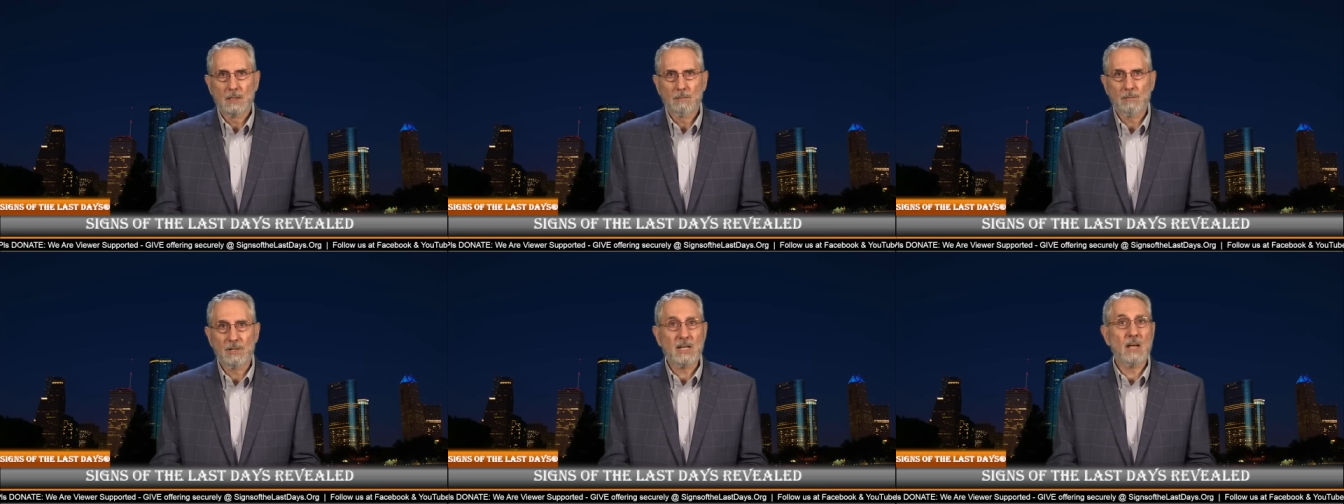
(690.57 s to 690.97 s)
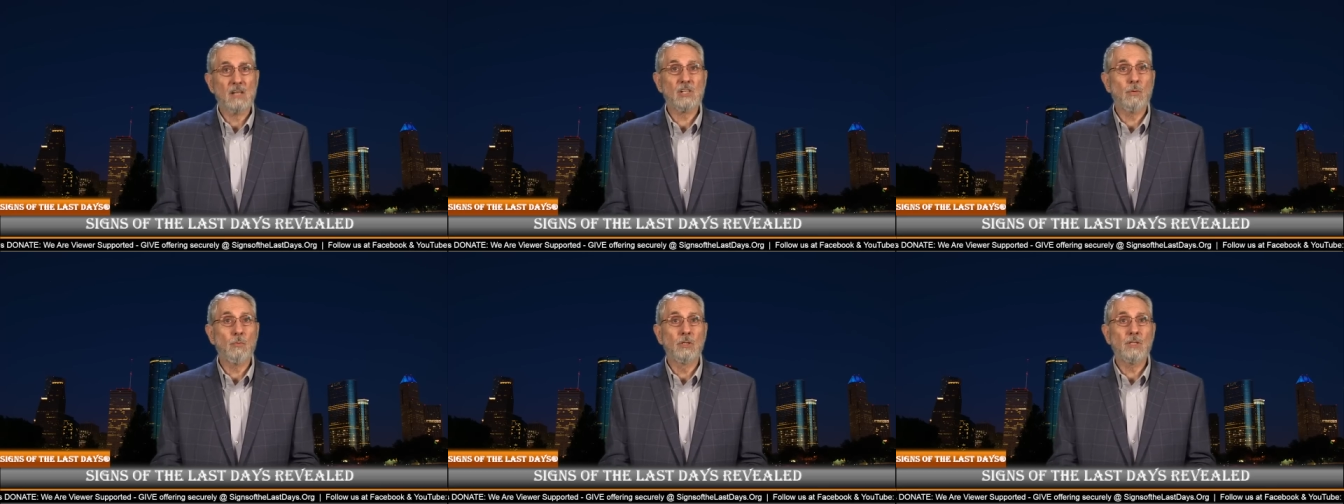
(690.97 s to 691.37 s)

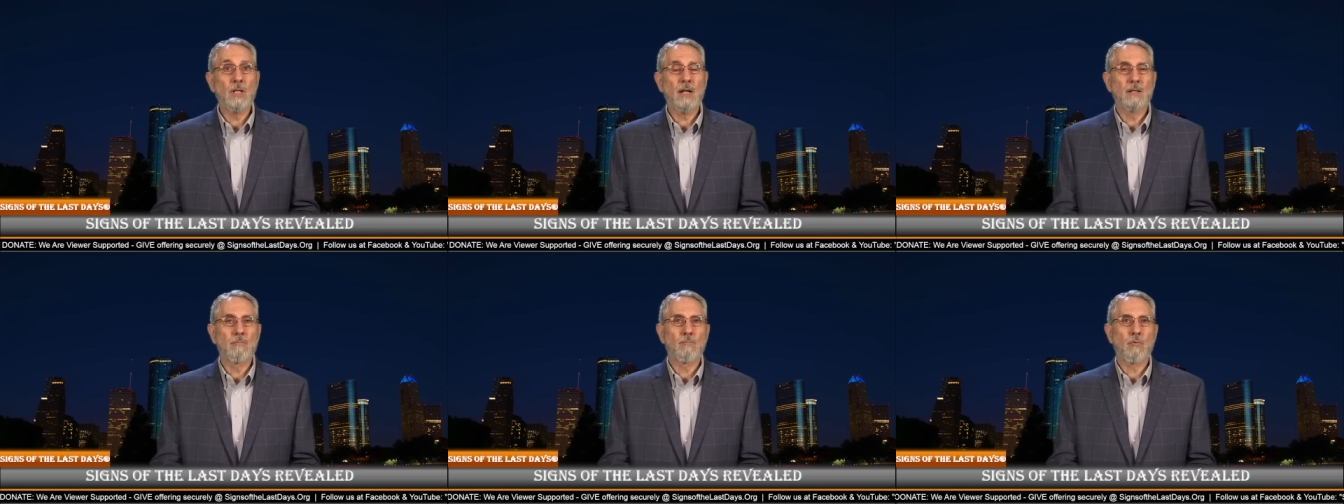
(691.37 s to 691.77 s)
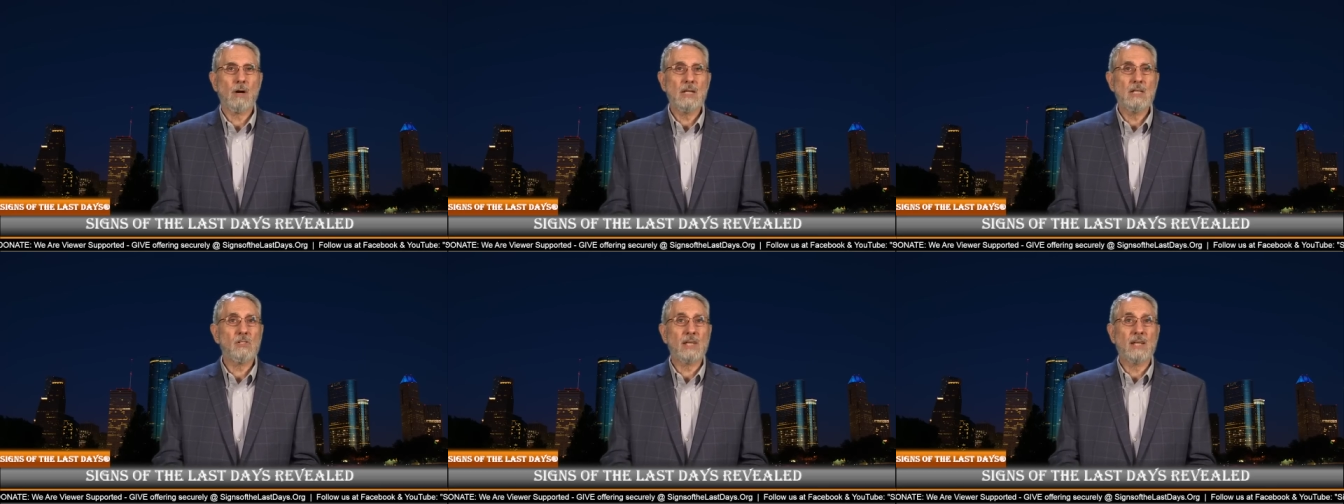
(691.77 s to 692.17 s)
Because it will not
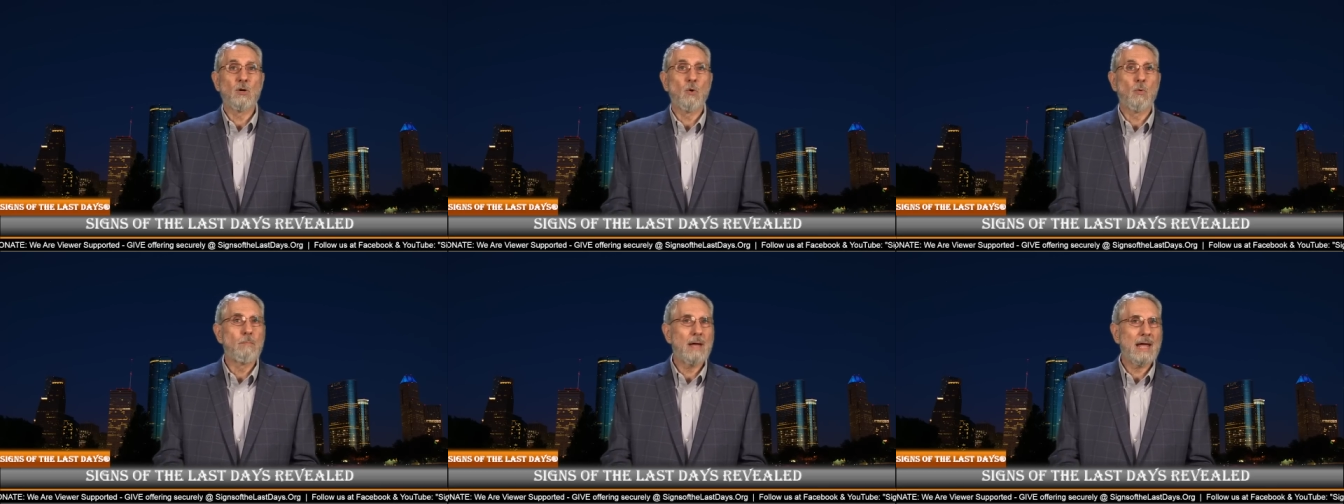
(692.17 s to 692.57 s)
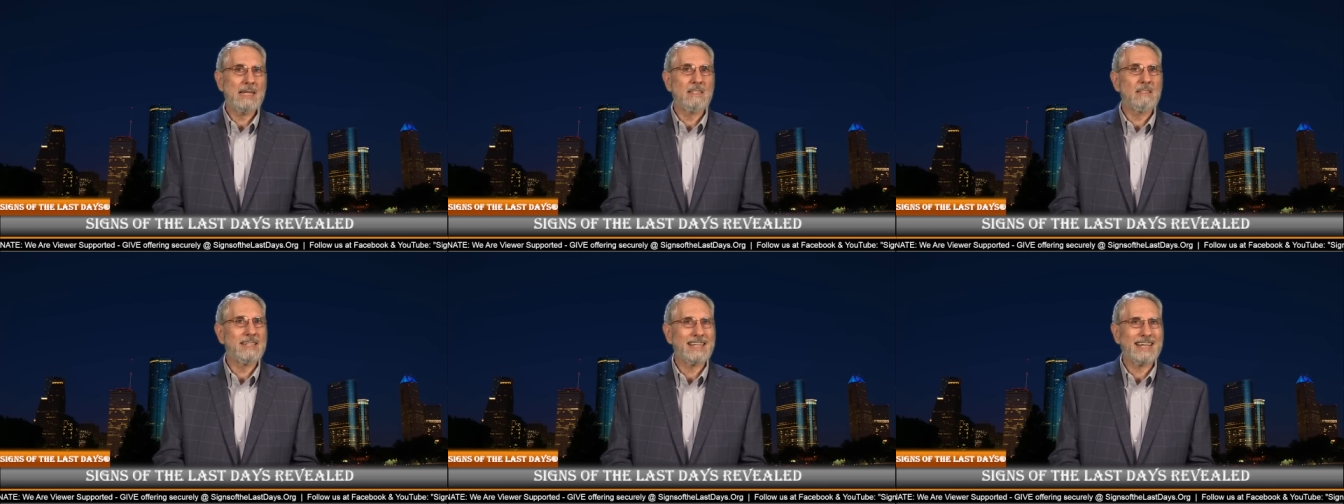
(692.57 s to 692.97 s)
embrace and
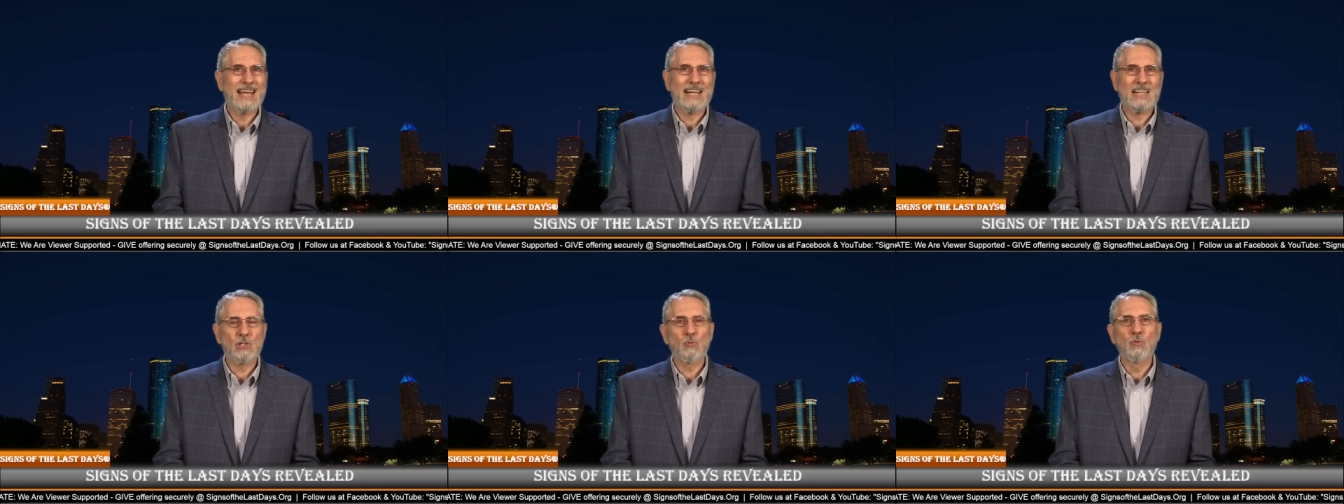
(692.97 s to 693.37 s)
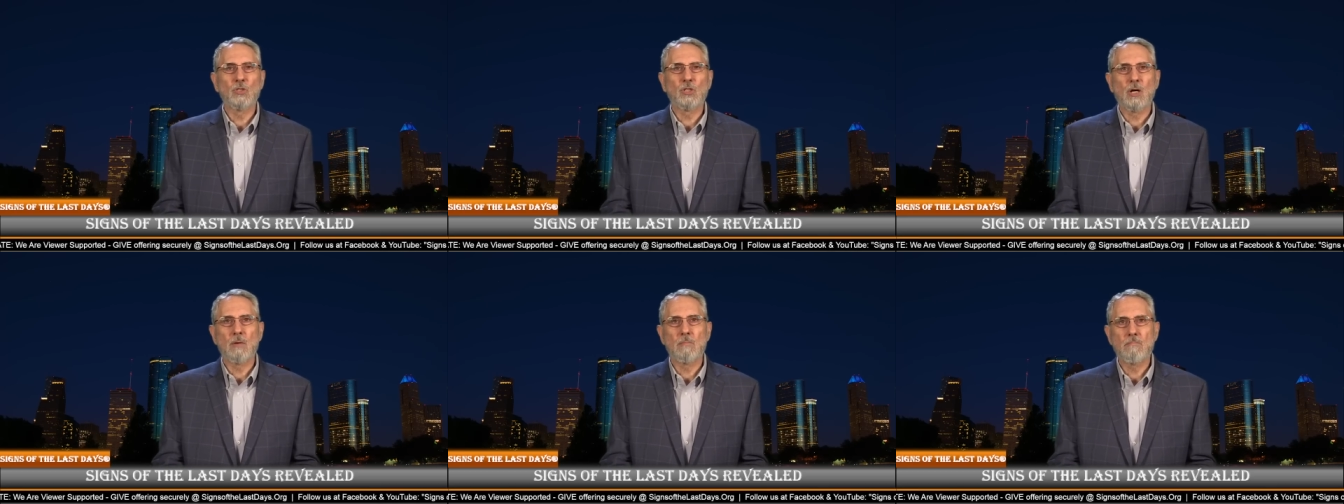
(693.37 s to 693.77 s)
obey the
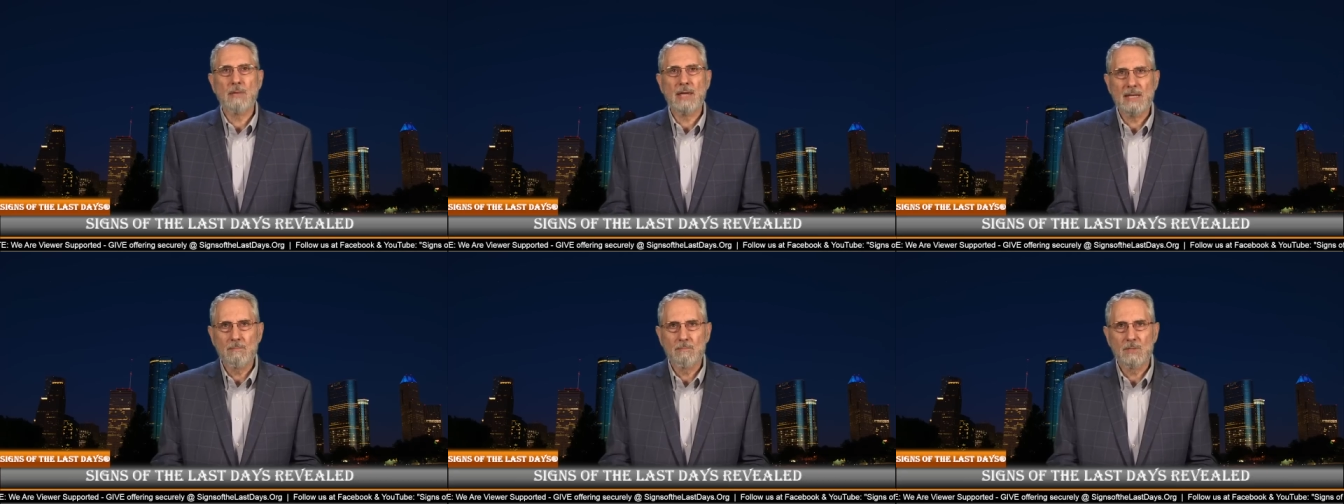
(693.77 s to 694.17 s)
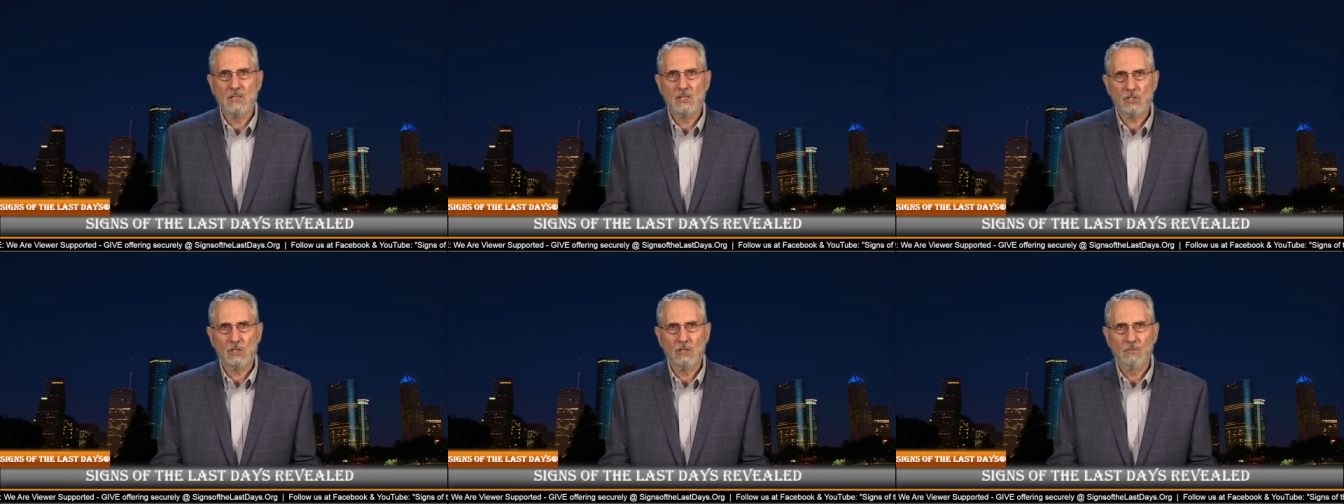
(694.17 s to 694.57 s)
actual
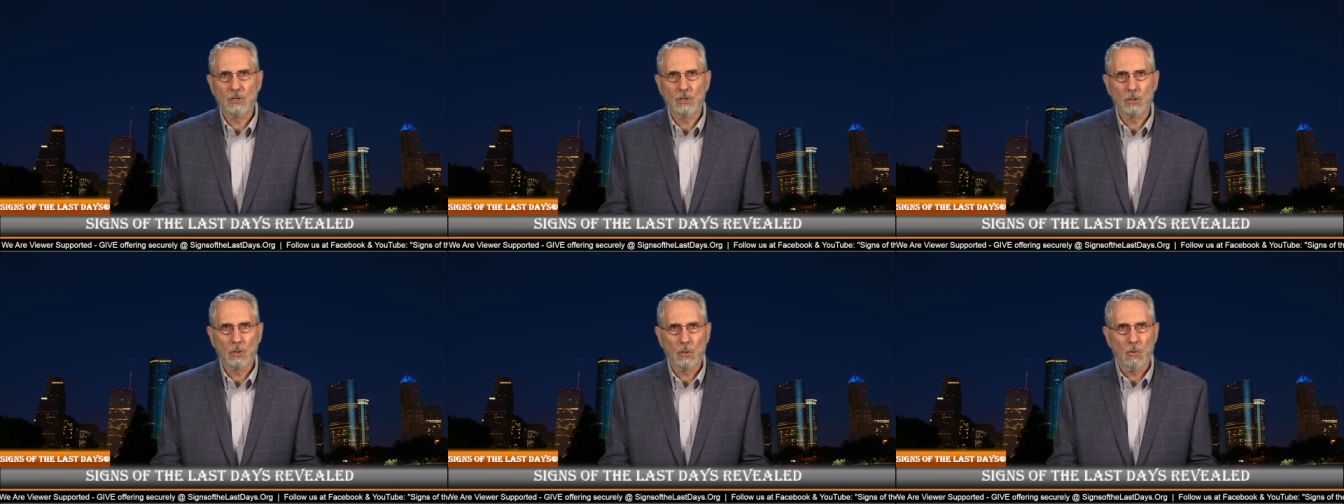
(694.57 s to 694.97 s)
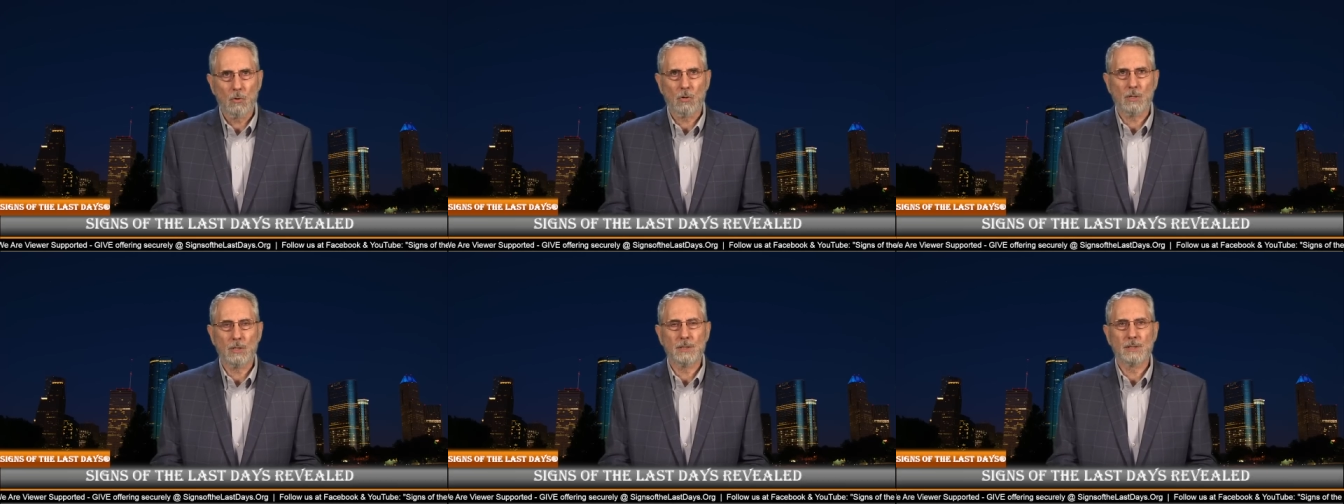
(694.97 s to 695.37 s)
commandments of the
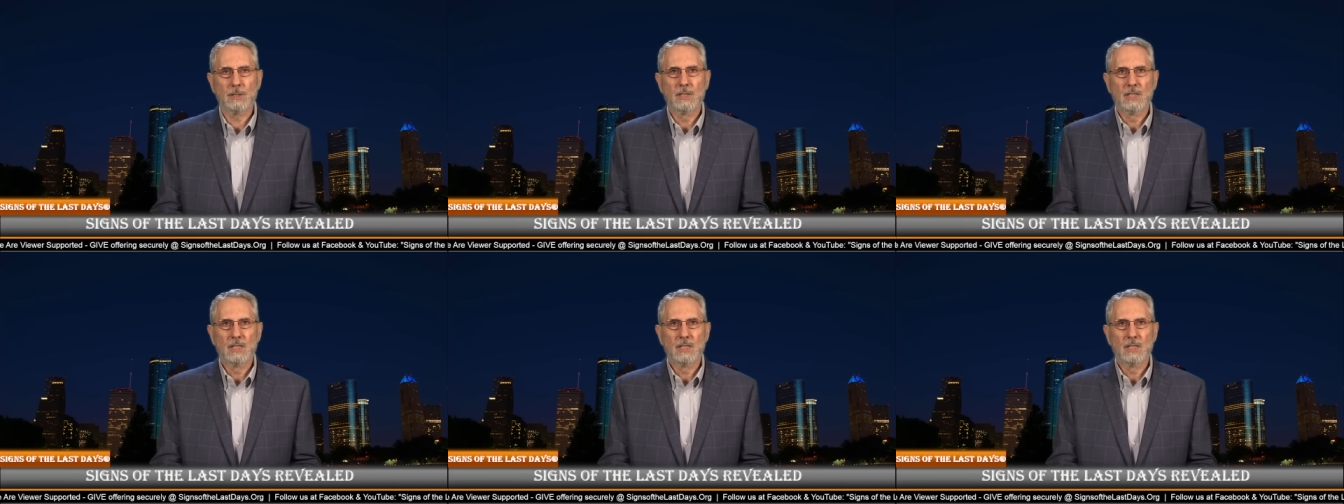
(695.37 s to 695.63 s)
Lord,